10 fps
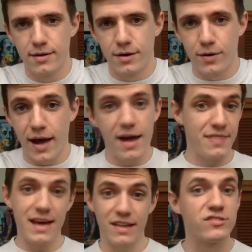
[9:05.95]
Okay,
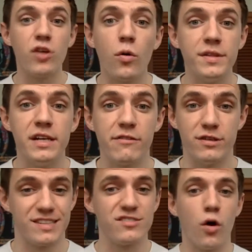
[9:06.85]
and that's the only
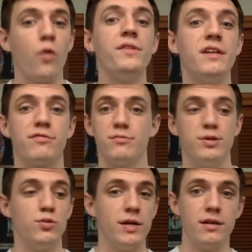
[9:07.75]
difference. That's the only difference
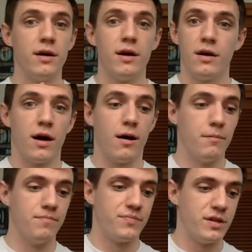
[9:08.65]
between,
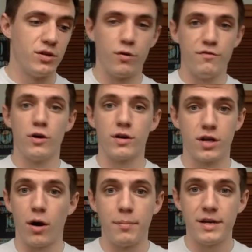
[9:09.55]
if you're a
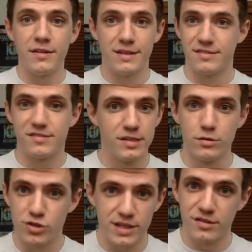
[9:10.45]
company that's
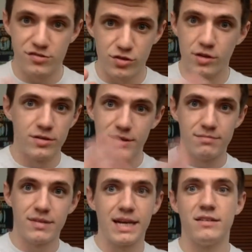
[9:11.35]
still trying to struggle
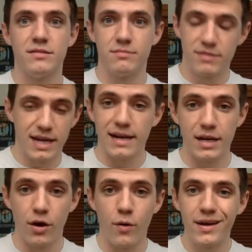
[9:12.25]
and
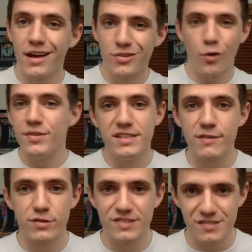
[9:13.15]
getting going, the only
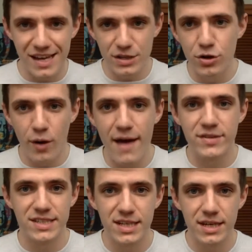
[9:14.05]
difference is that you don't have
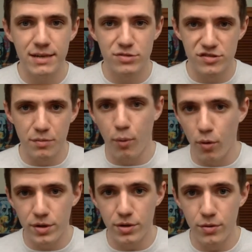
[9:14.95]
a team to
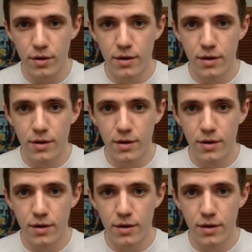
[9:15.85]
support you.